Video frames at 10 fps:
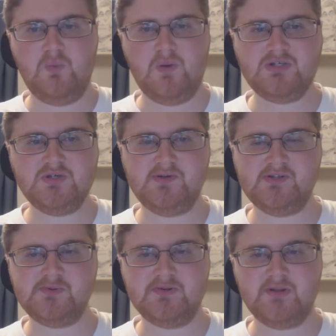
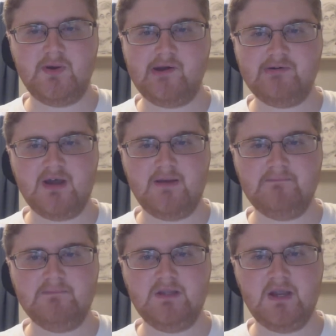rituals with no
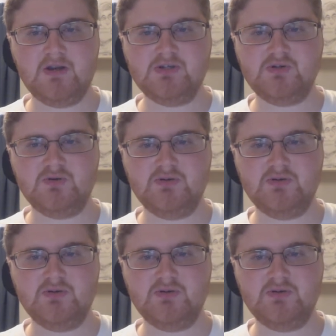outcome, large